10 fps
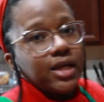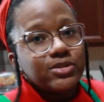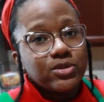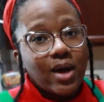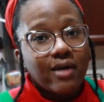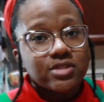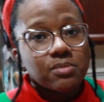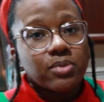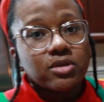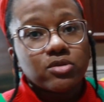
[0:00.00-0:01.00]
I do have
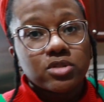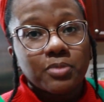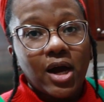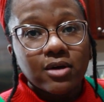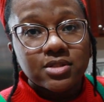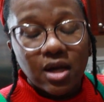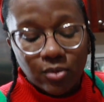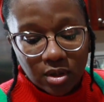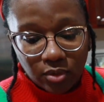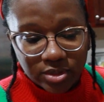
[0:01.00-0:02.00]
some Brussels sprouts that
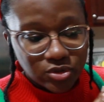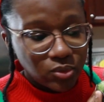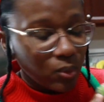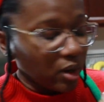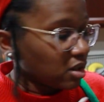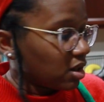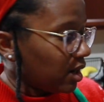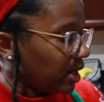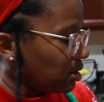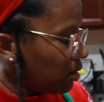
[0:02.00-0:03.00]
we're going to work
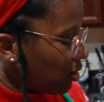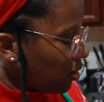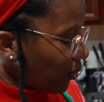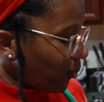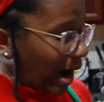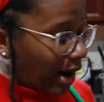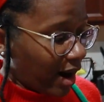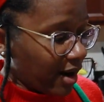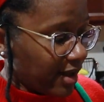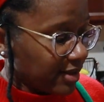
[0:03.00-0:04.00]
on while
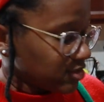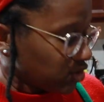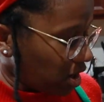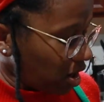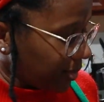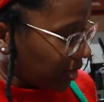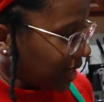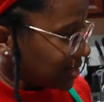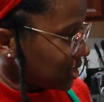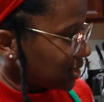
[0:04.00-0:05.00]
our onions are
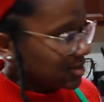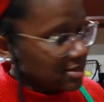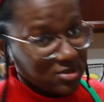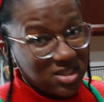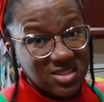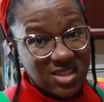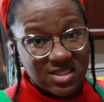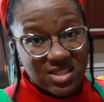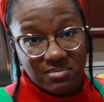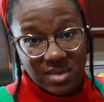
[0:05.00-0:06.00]
caramelizing, because it does
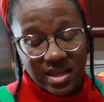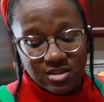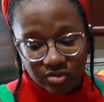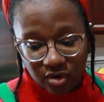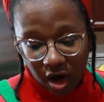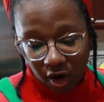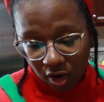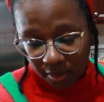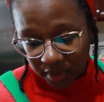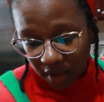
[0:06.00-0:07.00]
take 10 minutes for
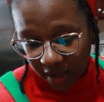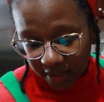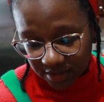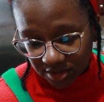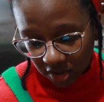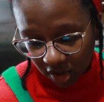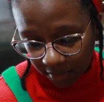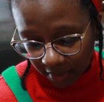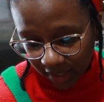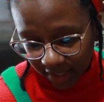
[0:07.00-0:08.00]
our onions to
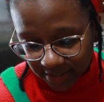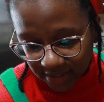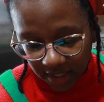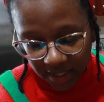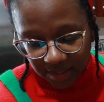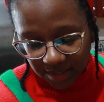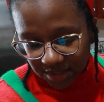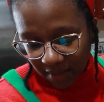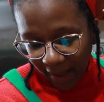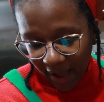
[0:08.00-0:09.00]
caramelize. This
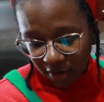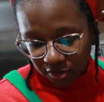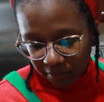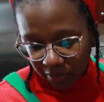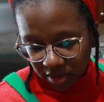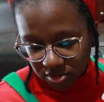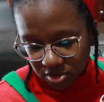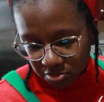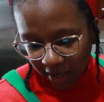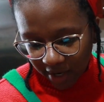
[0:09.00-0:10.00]
is a pound of
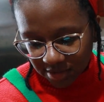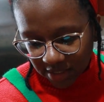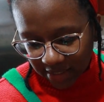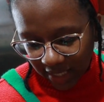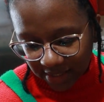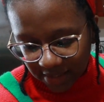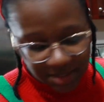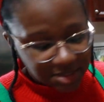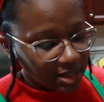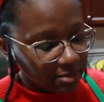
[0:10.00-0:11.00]
Brussels sprouts, and
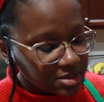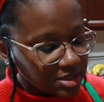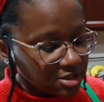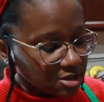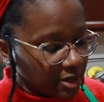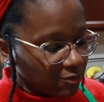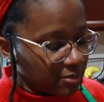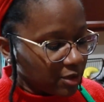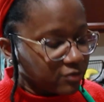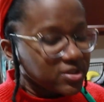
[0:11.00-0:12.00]
the stems need to be
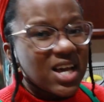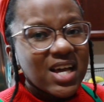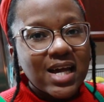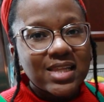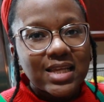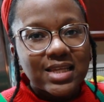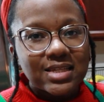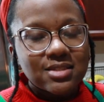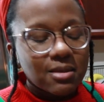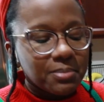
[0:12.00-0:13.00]
removed, and they
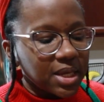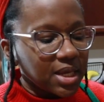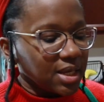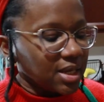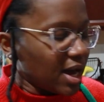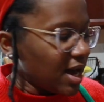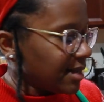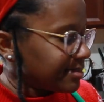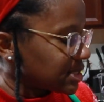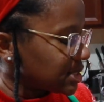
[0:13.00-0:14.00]
need to be
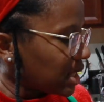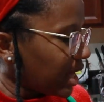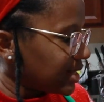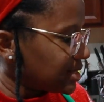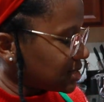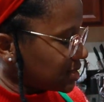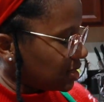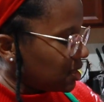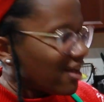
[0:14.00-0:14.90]
sliced